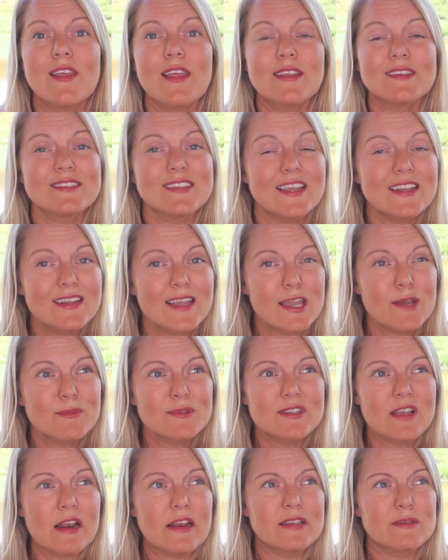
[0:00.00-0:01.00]
Send to
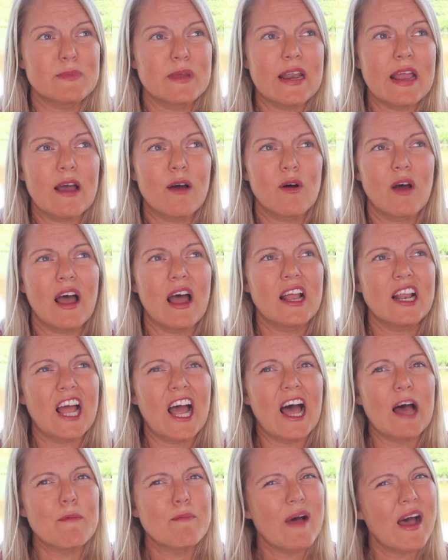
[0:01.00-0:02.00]
Amazon has been out
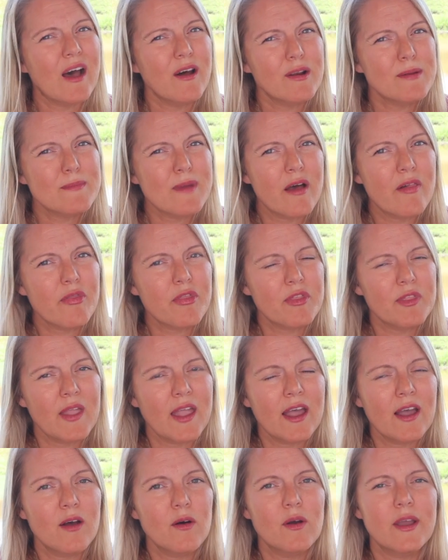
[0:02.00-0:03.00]
about a month
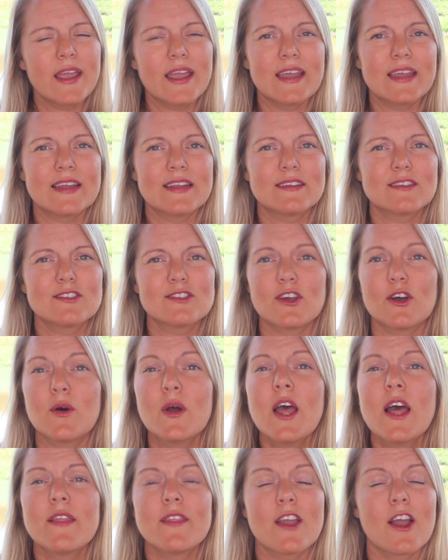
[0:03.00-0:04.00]
now, and so
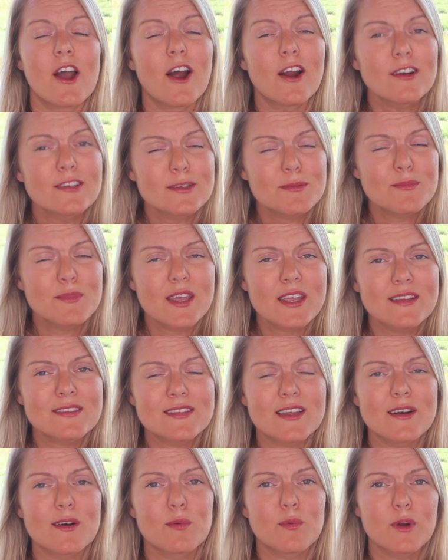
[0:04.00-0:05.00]
there are some things
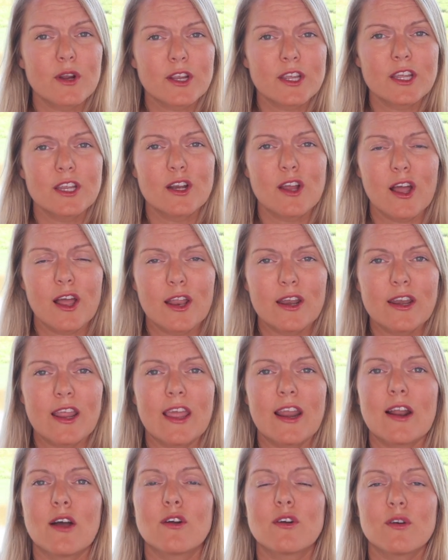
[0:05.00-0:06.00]
that are working on,
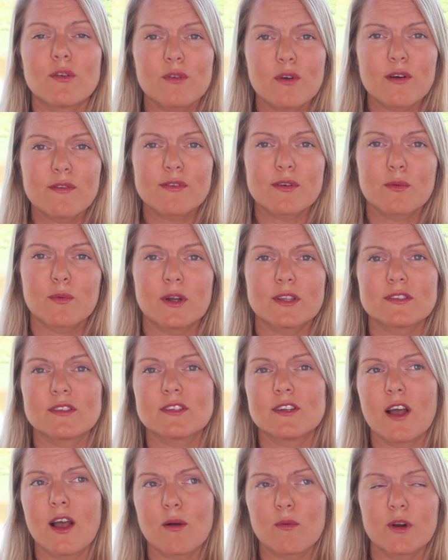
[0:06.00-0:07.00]
and I'll go over what's
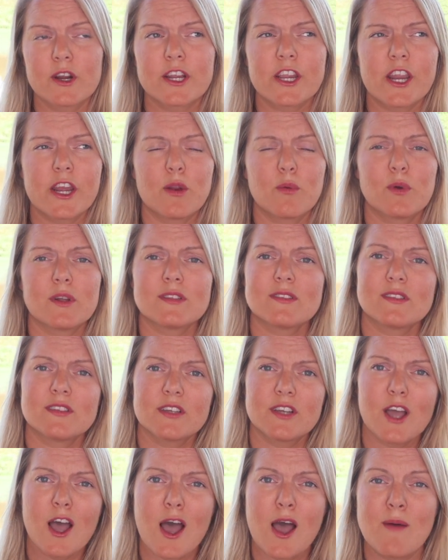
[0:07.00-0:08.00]
not working and what's to
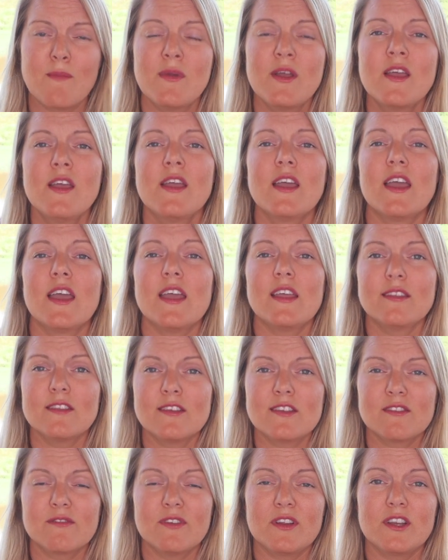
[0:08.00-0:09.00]
come in
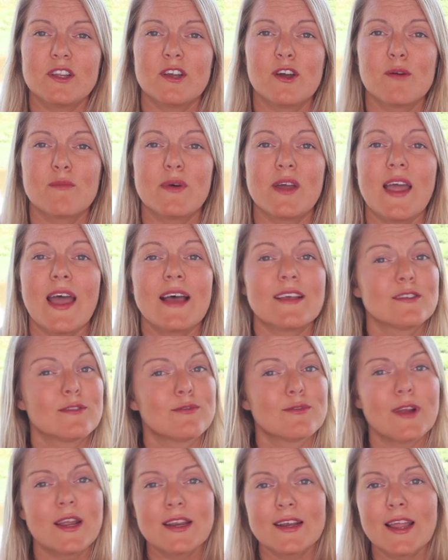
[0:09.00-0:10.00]
this video. But as
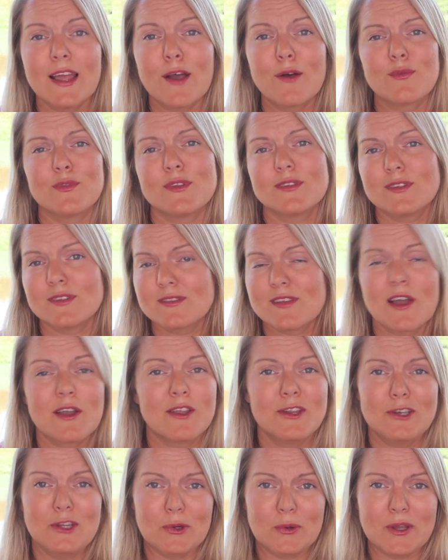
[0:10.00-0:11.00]
of right now, this is how
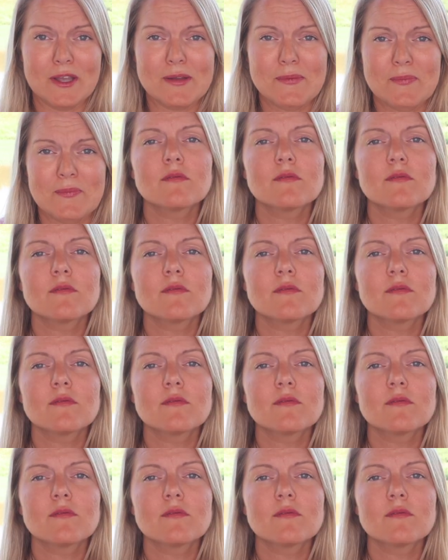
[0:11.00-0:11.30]
you do it.